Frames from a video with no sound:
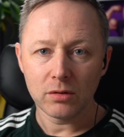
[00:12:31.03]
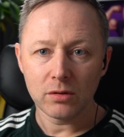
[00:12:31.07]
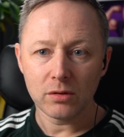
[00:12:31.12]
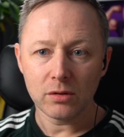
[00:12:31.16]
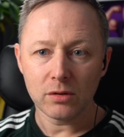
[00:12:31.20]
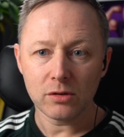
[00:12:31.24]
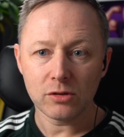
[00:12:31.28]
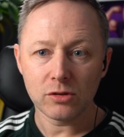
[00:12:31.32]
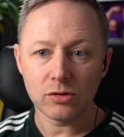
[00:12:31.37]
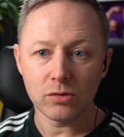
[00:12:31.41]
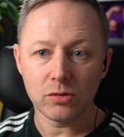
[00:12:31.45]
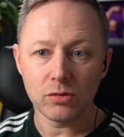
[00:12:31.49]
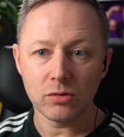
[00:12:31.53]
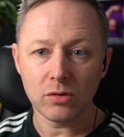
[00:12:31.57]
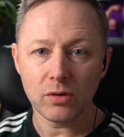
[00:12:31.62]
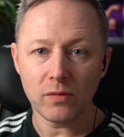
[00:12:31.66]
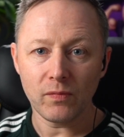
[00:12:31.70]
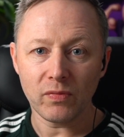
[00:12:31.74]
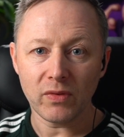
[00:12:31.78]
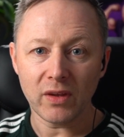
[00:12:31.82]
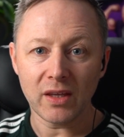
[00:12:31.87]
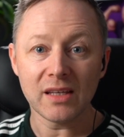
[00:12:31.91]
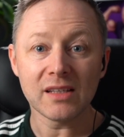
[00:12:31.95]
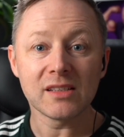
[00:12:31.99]
So
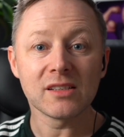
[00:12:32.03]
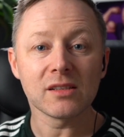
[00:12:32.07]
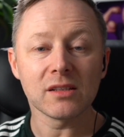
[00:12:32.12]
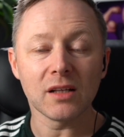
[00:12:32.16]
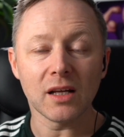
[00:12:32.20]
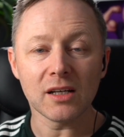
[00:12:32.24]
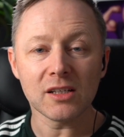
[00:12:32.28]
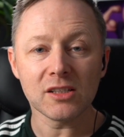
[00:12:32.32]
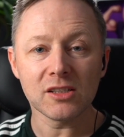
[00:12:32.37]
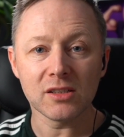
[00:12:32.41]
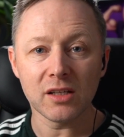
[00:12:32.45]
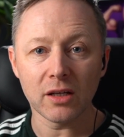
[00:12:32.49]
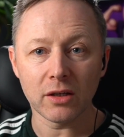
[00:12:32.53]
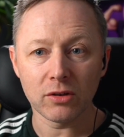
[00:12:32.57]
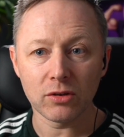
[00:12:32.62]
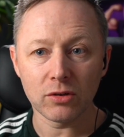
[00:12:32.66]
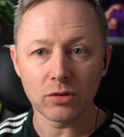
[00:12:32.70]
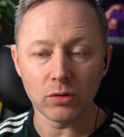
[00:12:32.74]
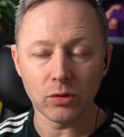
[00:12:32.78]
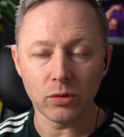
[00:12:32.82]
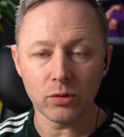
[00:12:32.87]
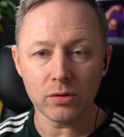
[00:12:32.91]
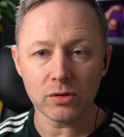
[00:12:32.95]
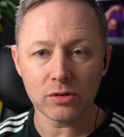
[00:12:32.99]
he slashed their
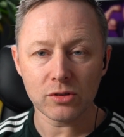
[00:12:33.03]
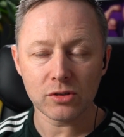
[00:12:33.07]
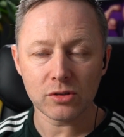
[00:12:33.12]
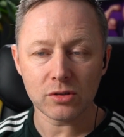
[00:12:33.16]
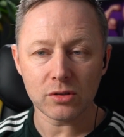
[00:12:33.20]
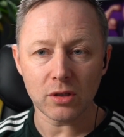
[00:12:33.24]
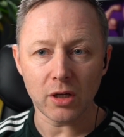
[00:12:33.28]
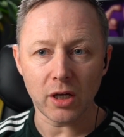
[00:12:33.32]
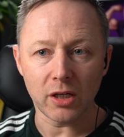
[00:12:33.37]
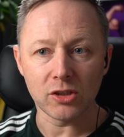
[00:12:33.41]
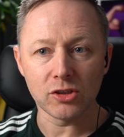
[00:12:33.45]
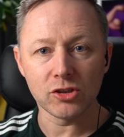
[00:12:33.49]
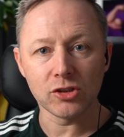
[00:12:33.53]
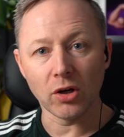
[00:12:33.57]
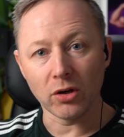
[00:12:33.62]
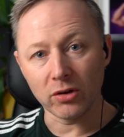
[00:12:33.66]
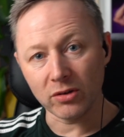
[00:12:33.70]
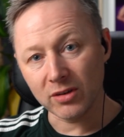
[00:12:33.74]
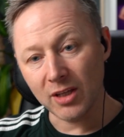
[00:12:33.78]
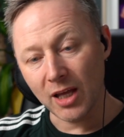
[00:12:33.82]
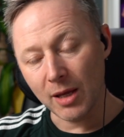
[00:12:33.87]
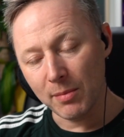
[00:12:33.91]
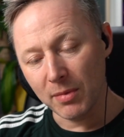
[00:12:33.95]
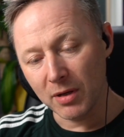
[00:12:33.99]
throats and
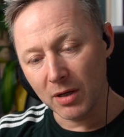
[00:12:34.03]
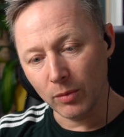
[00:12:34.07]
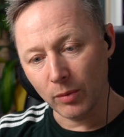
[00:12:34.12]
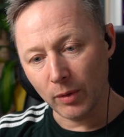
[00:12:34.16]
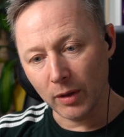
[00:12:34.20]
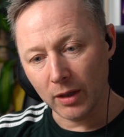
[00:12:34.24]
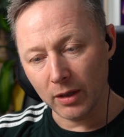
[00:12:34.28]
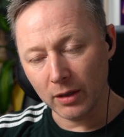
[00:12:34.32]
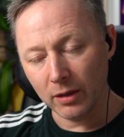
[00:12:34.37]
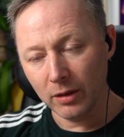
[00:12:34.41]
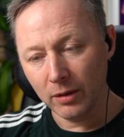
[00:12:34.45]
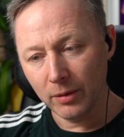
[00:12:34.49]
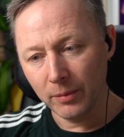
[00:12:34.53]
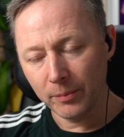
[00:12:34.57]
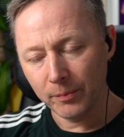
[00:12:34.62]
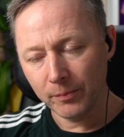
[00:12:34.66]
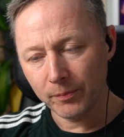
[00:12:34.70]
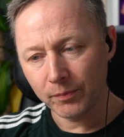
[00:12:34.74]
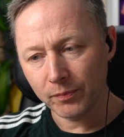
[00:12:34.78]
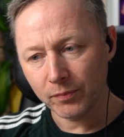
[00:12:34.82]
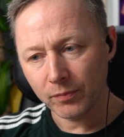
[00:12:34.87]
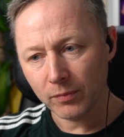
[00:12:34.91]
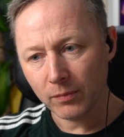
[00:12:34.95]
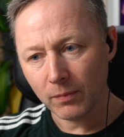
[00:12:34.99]
chucked them in the water
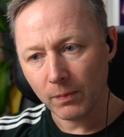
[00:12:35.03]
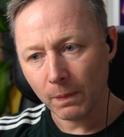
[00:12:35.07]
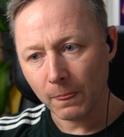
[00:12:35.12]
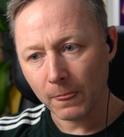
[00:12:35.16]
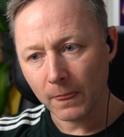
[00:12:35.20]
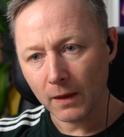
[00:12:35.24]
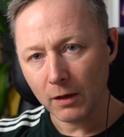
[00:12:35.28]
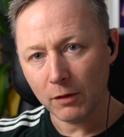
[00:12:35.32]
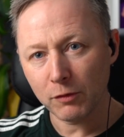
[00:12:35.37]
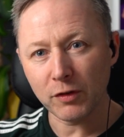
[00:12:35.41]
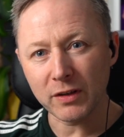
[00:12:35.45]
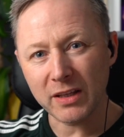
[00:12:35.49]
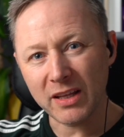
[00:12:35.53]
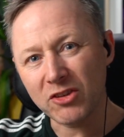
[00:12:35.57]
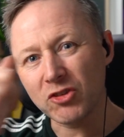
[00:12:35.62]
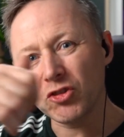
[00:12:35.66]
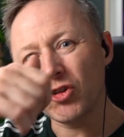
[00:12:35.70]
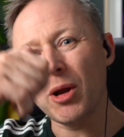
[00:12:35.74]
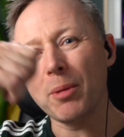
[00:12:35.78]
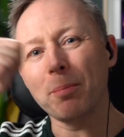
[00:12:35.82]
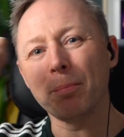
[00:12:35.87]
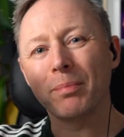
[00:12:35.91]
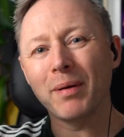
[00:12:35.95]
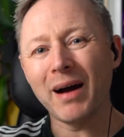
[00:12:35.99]
for the
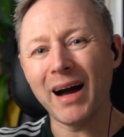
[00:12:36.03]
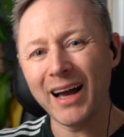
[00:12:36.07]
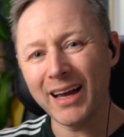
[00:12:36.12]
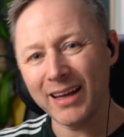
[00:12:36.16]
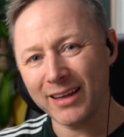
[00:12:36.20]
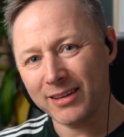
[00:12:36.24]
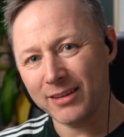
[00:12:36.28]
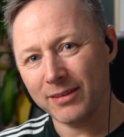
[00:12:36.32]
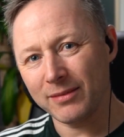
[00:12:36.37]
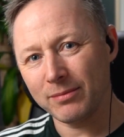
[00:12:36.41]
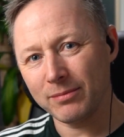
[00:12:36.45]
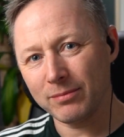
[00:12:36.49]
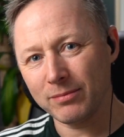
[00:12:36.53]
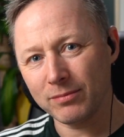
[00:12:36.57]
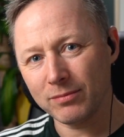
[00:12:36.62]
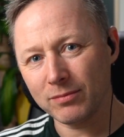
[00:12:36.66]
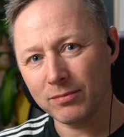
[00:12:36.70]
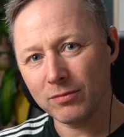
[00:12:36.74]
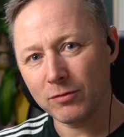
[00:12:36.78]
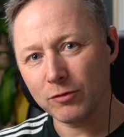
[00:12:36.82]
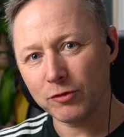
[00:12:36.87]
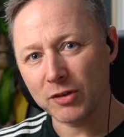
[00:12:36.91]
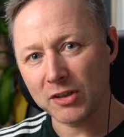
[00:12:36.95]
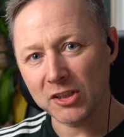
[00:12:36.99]
trip back.
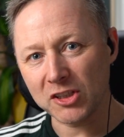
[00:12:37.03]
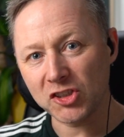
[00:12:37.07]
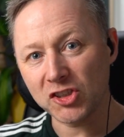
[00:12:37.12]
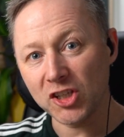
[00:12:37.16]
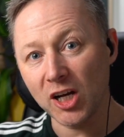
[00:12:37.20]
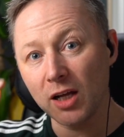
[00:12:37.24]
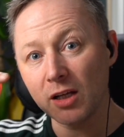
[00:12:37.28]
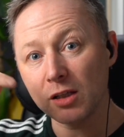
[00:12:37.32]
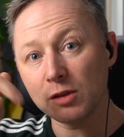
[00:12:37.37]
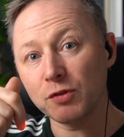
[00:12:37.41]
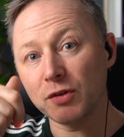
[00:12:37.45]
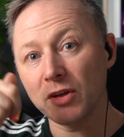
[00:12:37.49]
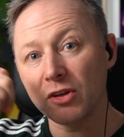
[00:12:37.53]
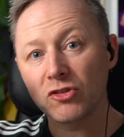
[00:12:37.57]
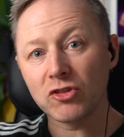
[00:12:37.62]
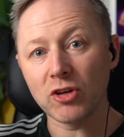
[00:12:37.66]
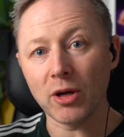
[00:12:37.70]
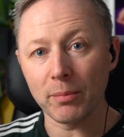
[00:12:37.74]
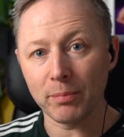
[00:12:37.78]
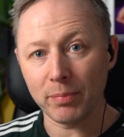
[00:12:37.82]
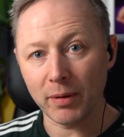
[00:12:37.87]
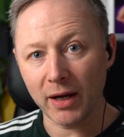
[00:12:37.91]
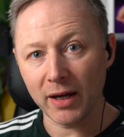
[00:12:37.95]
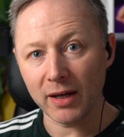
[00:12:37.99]
For the sharks for the
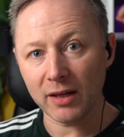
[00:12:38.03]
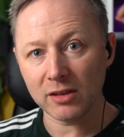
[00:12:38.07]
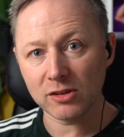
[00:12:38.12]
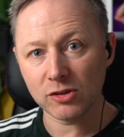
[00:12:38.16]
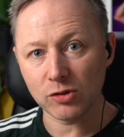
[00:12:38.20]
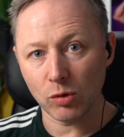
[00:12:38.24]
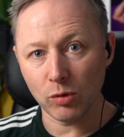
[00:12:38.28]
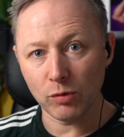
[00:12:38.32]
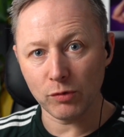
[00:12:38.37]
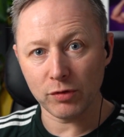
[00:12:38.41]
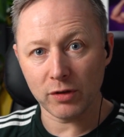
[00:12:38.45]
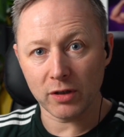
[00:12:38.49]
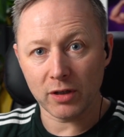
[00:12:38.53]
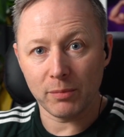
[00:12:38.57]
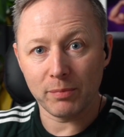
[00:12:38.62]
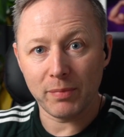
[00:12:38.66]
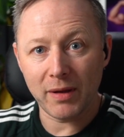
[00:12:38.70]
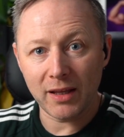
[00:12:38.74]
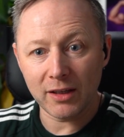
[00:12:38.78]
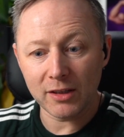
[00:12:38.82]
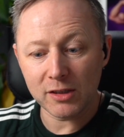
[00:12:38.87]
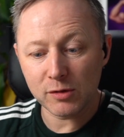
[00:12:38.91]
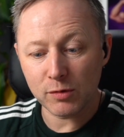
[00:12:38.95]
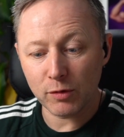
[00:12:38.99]
trip back, so hopefully their
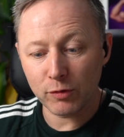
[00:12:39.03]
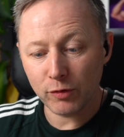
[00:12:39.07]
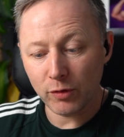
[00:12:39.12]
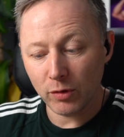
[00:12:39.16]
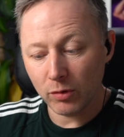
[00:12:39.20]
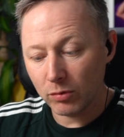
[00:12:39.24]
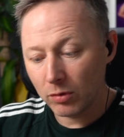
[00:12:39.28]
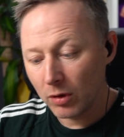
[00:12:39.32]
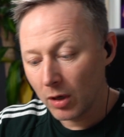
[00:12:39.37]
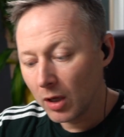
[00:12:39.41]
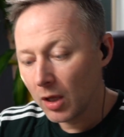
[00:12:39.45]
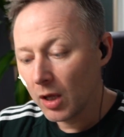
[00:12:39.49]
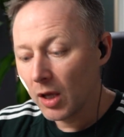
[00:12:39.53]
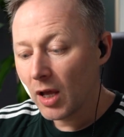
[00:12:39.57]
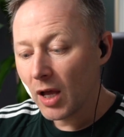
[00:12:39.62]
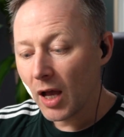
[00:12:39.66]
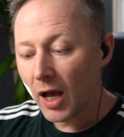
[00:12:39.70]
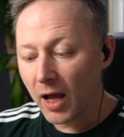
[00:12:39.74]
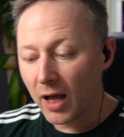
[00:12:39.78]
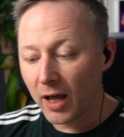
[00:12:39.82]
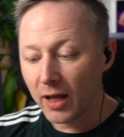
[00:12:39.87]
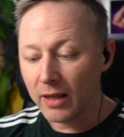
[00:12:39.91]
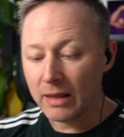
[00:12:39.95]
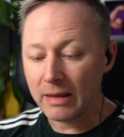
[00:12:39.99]
bellies were full.
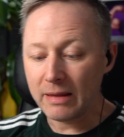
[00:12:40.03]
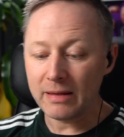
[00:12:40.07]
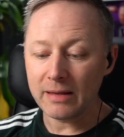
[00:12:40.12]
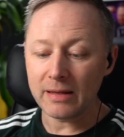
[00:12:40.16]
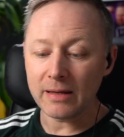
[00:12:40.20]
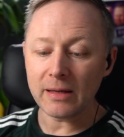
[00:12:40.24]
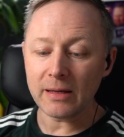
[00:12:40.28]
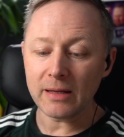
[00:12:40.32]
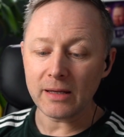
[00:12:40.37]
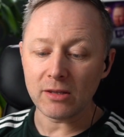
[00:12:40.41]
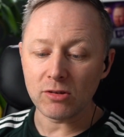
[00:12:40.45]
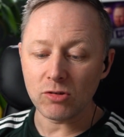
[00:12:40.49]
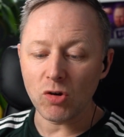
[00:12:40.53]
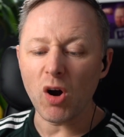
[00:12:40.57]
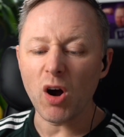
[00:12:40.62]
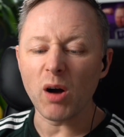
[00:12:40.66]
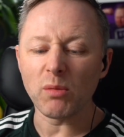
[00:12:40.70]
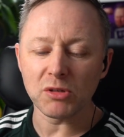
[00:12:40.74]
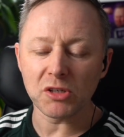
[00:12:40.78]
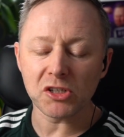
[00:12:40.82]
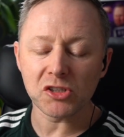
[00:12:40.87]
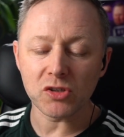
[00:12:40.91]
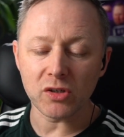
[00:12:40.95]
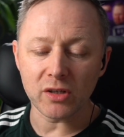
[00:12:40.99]
And he thought, I'm
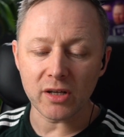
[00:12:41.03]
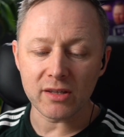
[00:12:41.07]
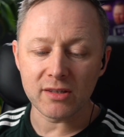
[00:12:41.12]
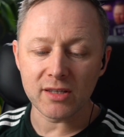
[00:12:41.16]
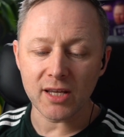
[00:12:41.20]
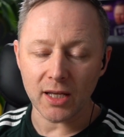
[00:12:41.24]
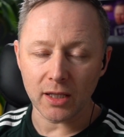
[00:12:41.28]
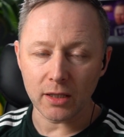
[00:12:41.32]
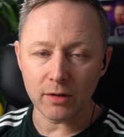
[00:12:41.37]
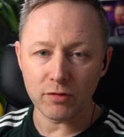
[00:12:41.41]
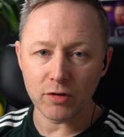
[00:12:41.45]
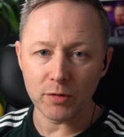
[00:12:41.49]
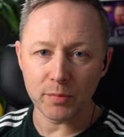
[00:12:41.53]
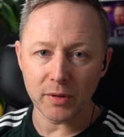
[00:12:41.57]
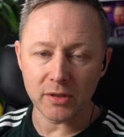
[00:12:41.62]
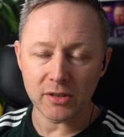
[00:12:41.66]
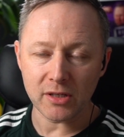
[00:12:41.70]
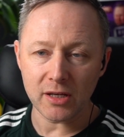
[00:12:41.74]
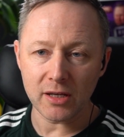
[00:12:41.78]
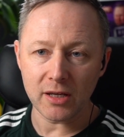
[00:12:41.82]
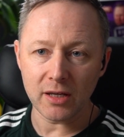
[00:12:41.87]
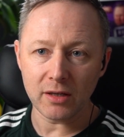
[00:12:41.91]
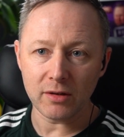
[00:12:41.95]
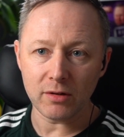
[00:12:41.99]
just going to tell
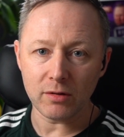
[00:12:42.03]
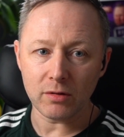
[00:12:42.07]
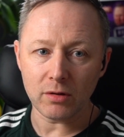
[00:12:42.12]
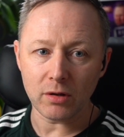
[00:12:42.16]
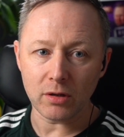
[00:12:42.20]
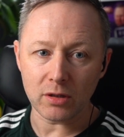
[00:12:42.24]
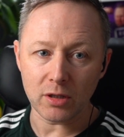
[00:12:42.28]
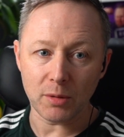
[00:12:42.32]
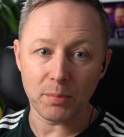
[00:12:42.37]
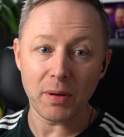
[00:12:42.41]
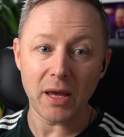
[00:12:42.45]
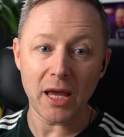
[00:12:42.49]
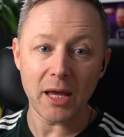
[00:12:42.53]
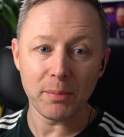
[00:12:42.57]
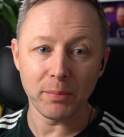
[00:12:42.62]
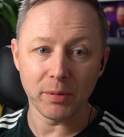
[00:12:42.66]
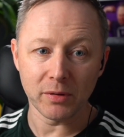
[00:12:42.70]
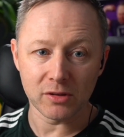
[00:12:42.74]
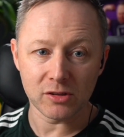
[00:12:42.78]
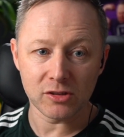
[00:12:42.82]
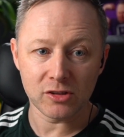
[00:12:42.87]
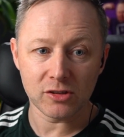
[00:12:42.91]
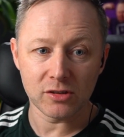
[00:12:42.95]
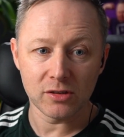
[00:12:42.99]
everybody, the
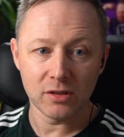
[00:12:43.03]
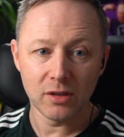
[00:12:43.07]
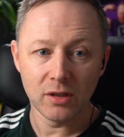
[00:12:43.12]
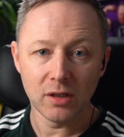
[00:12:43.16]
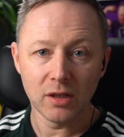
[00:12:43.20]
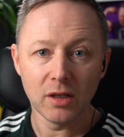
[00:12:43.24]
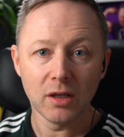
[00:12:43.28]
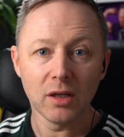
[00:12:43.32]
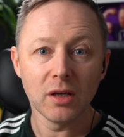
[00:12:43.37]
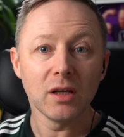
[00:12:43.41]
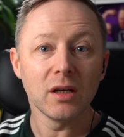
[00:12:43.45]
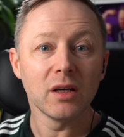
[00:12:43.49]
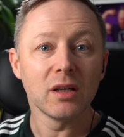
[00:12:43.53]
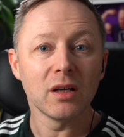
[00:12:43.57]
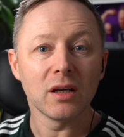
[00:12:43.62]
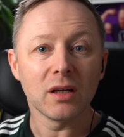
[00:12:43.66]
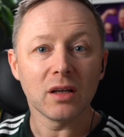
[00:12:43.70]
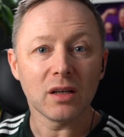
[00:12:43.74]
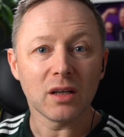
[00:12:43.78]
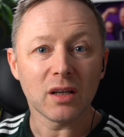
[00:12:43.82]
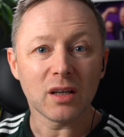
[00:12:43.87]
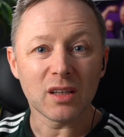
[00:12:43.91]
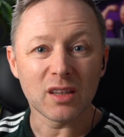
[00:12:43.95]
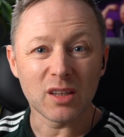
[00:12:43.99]
papers,
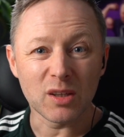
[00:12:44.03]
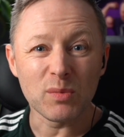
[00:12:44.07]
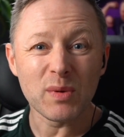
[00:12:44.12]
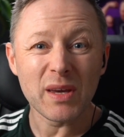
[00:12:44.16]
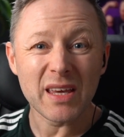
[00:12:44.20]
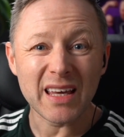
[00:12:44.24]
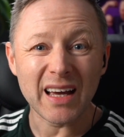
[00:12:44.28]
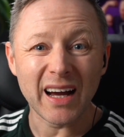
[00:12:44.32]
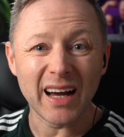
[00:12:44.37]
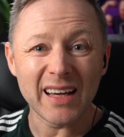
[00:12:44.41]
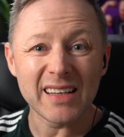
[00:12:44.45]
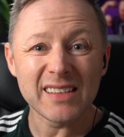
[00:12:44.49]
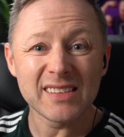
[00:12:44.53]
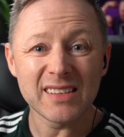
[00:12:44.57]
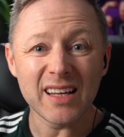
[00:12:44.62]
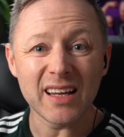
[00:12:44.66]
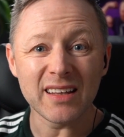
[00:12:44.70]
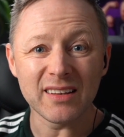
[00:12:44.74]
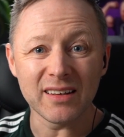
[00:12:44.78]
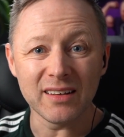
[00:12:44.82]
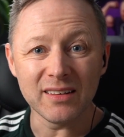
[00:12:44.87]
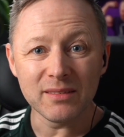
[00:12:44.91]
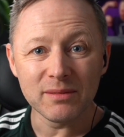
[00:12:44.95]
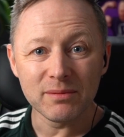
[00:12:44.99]
the wee guys did
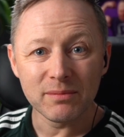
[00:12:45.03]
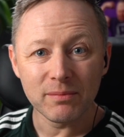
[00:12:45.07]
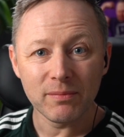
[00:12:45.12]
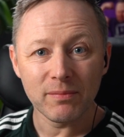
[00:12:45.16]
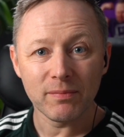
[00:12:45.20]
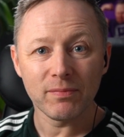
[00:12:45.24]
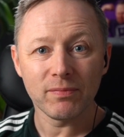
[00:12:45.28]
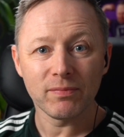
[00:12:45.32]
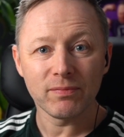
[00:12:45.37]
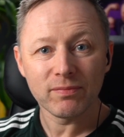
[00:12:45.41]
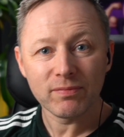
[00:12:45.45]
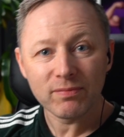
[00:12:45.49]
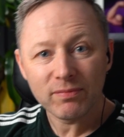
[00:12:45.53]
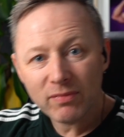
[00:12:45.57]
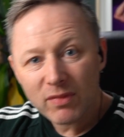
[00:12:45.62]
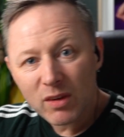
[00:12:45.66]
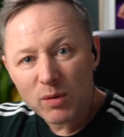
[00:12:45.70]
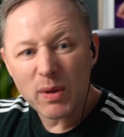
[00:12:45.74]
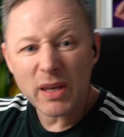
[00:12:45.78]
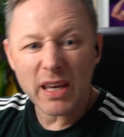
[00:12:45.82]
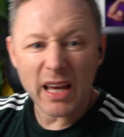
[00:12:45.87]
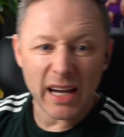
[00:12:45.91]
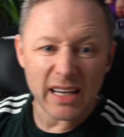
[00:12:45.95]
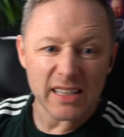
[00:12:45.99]
it. The
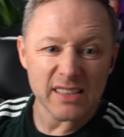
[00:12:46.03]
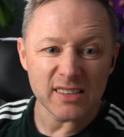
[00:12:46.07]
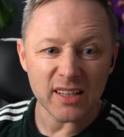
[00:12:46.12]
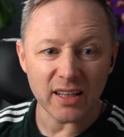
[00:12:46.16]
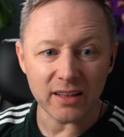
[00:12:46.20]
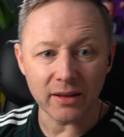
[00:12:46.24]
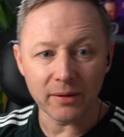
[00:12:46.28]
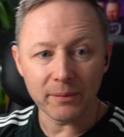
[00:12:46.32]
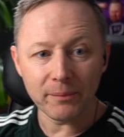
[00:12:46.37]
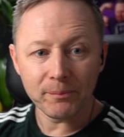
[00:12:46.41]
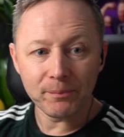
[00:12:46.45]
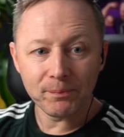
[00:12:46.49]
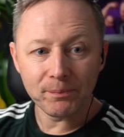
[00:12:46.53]
wee guys did it.